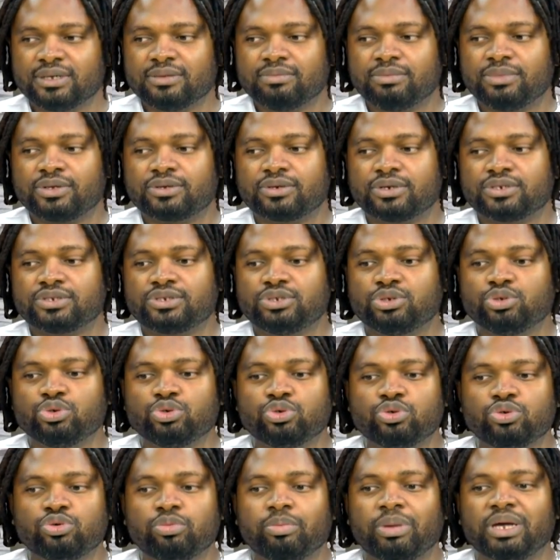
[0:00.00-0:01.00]
Because you
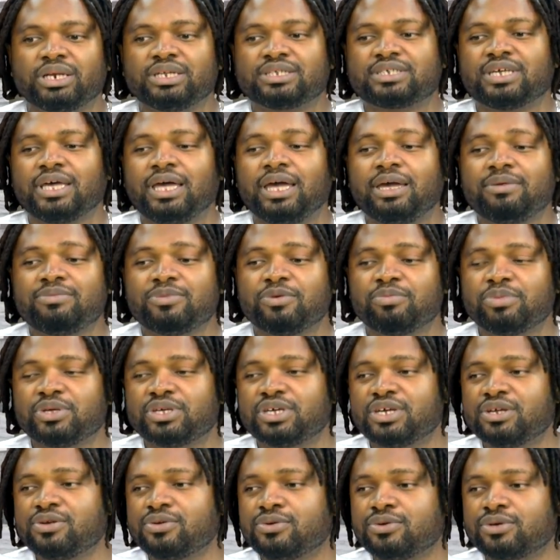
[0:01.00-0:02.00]
know, by the time you
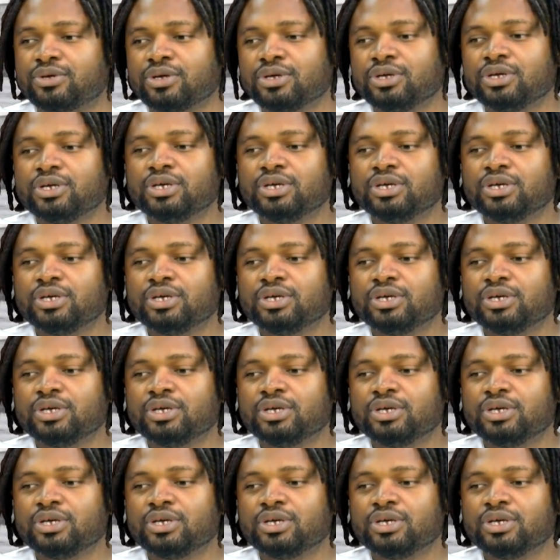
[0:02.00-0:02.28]
begin look,